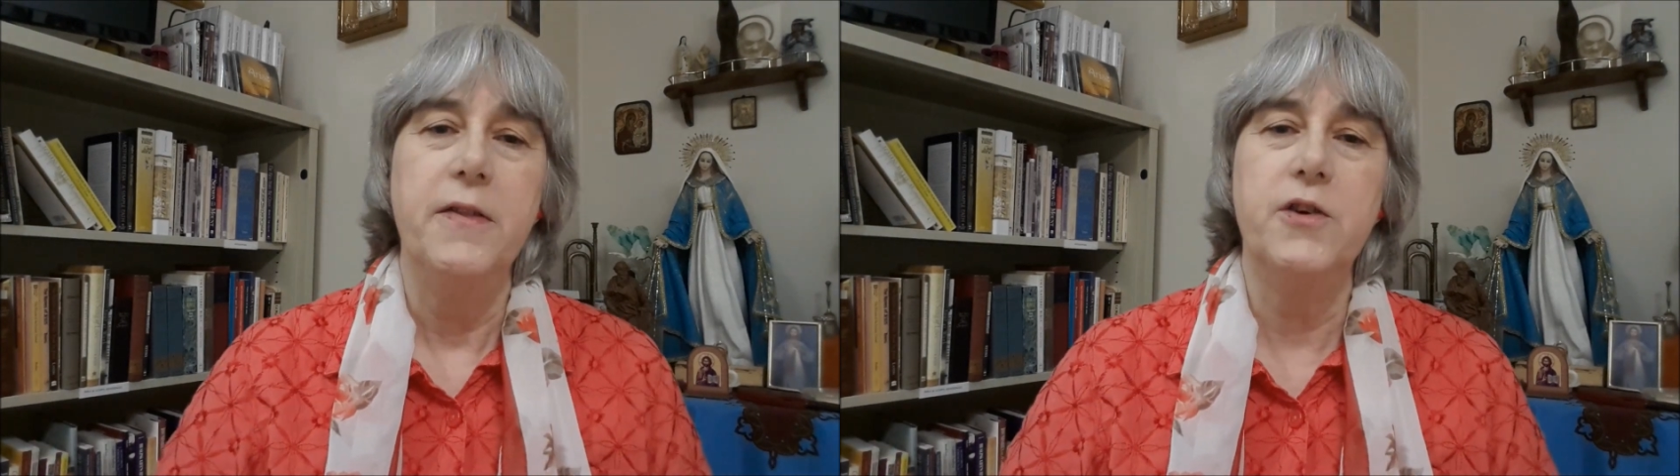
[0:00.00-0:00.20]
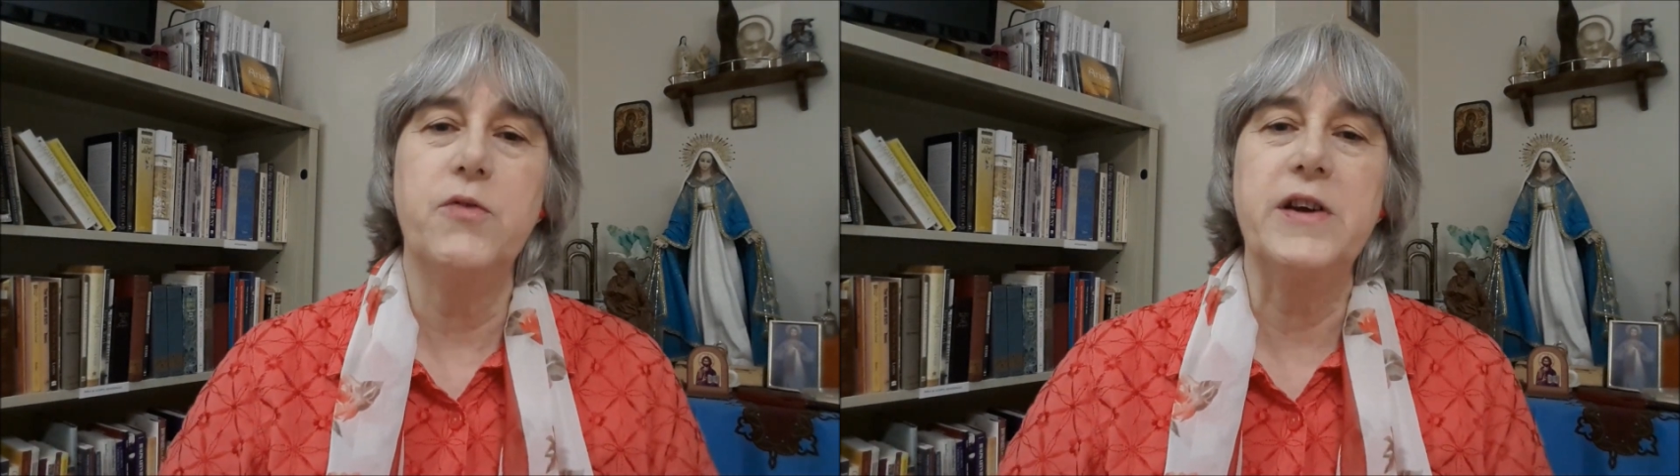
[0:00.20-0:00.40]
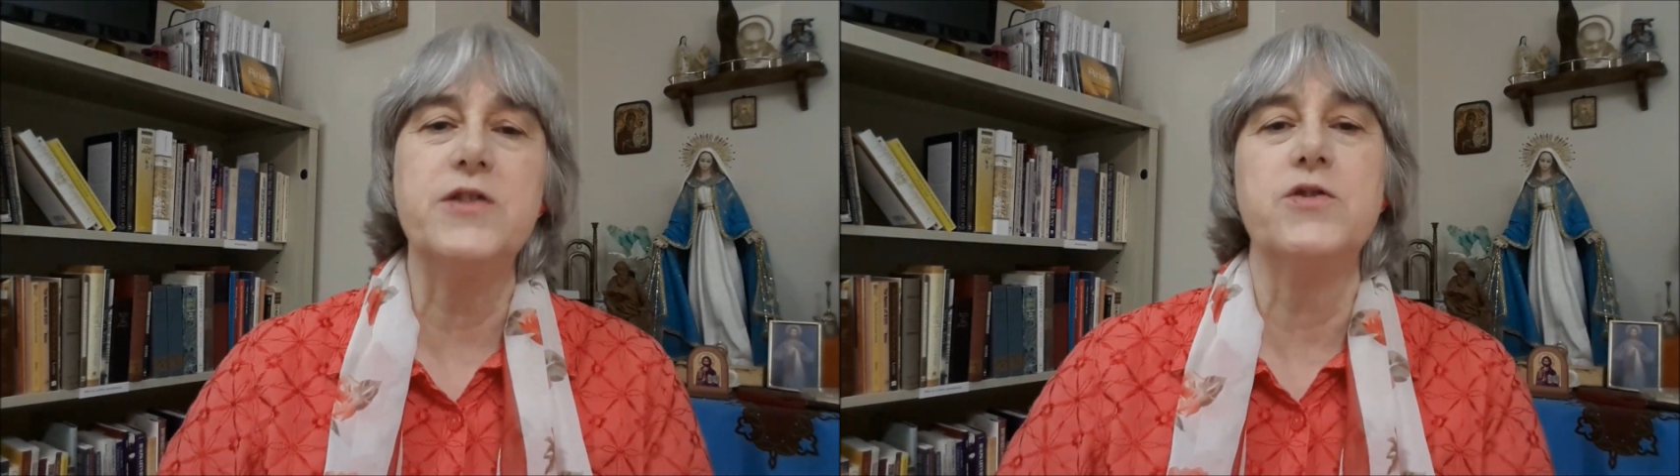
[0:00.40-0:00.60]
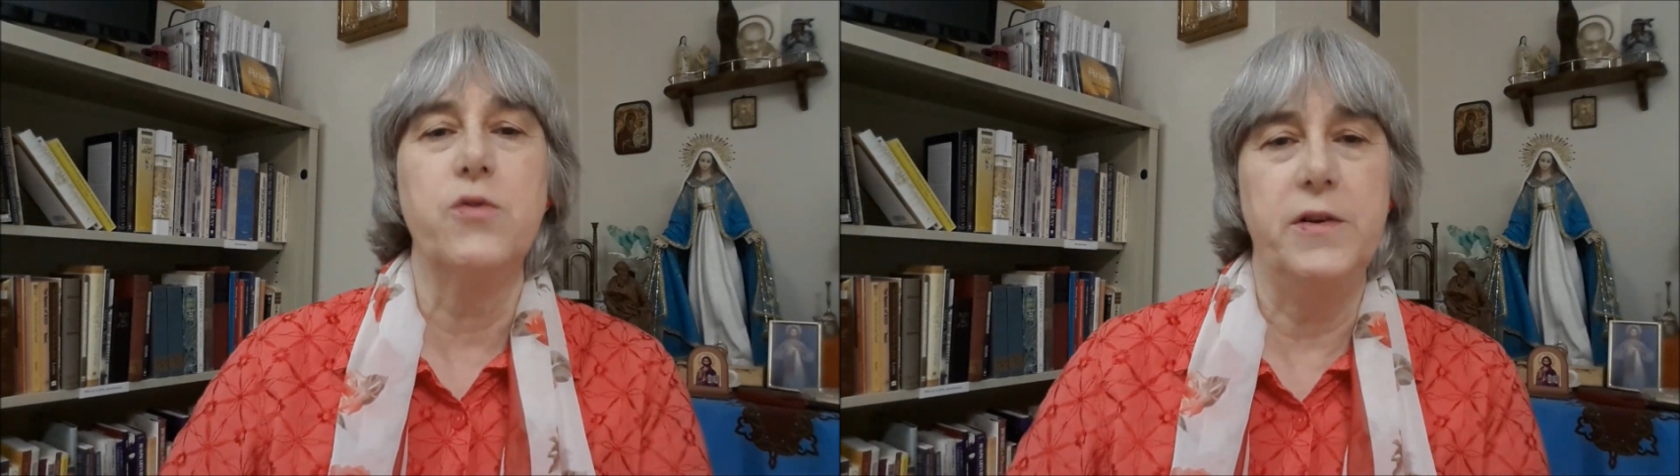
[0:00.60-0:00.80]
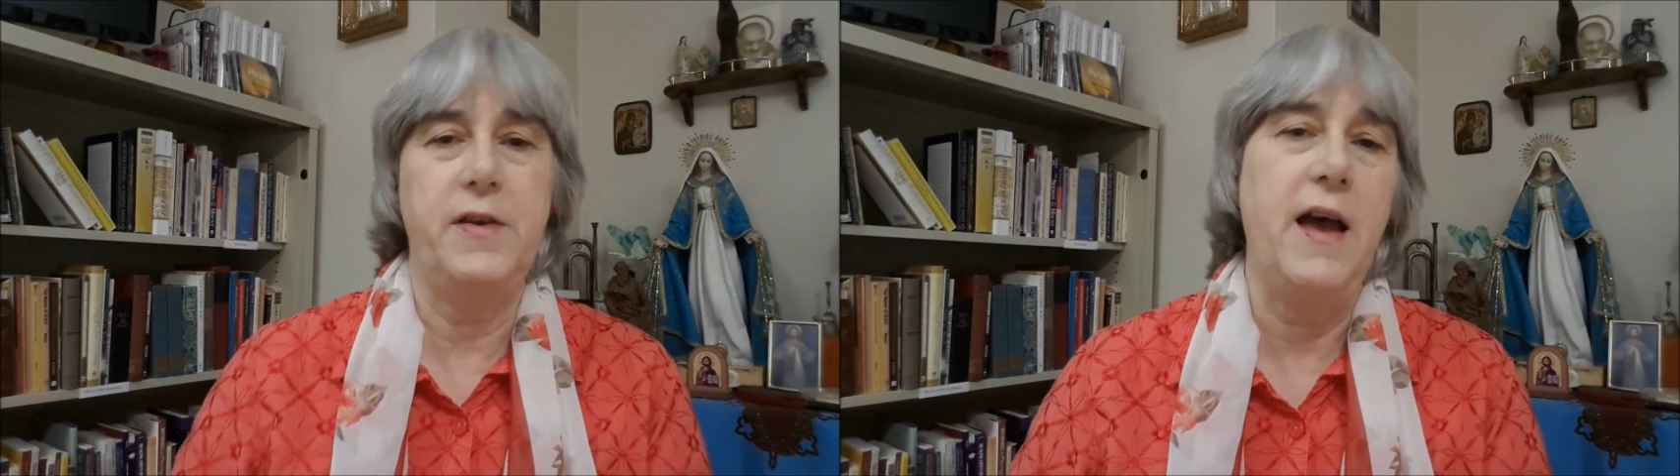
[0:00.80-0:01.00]
the direction
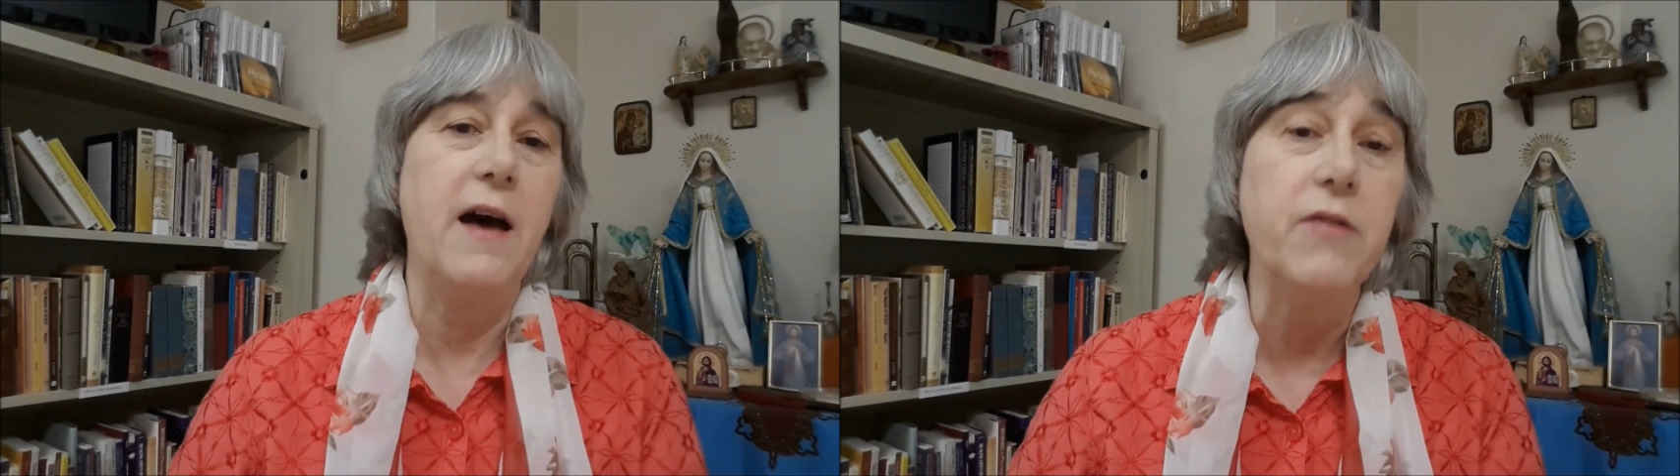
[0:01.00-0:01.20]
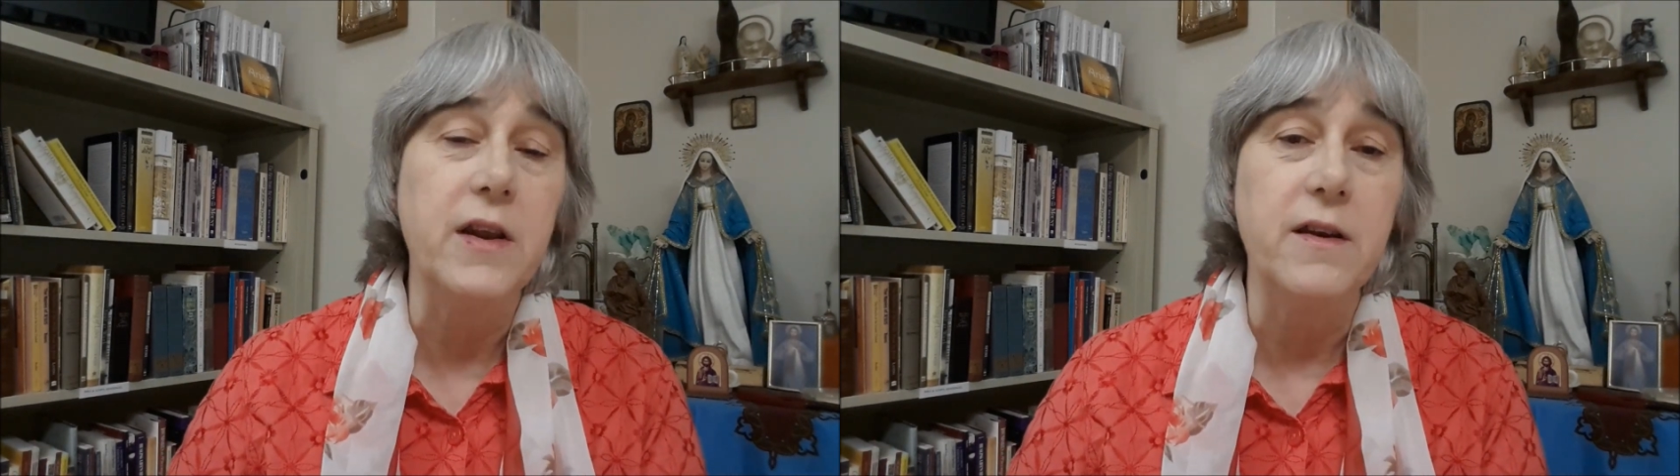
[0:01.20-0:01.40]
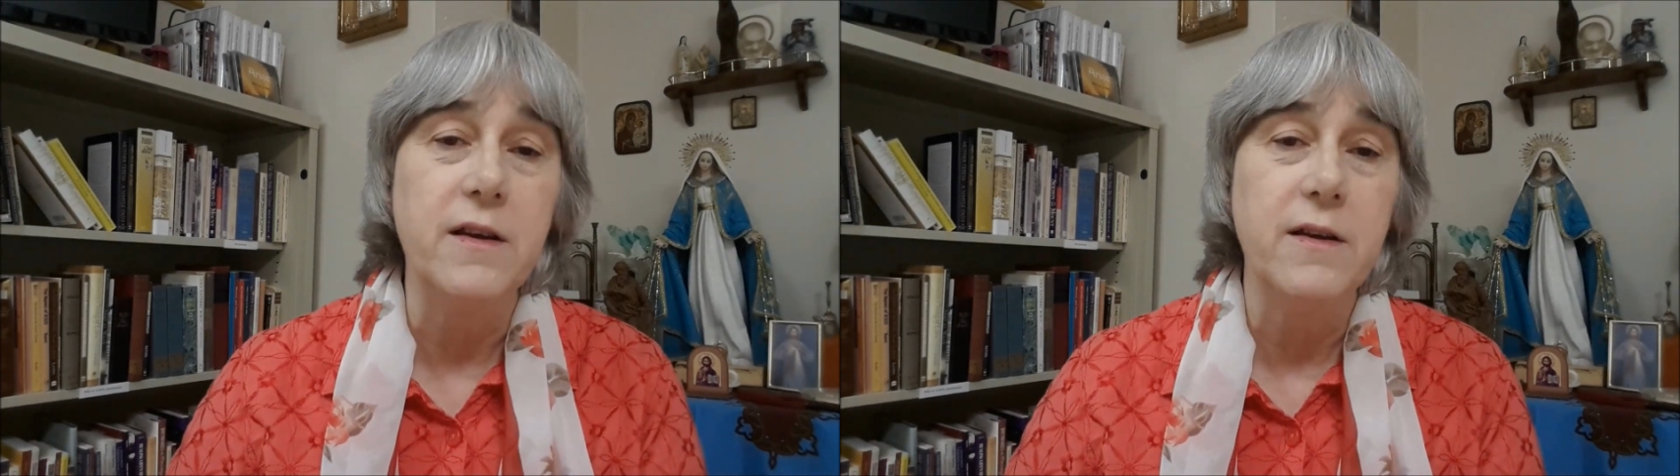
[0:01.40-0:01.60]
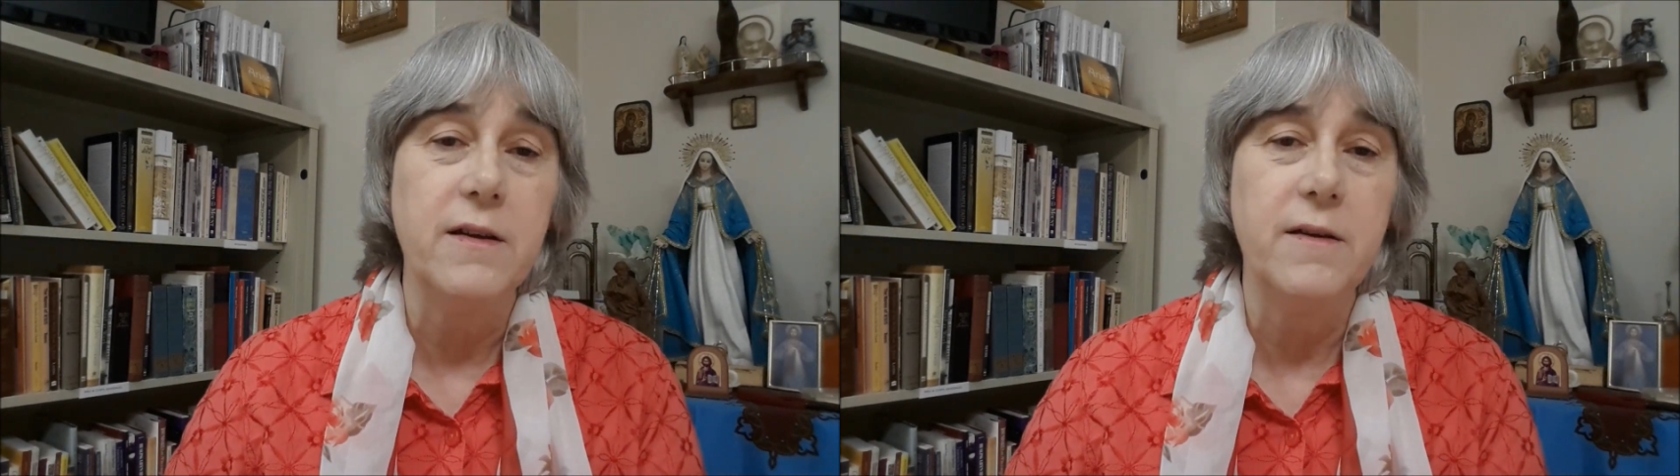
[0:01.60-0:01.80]
towards heaven.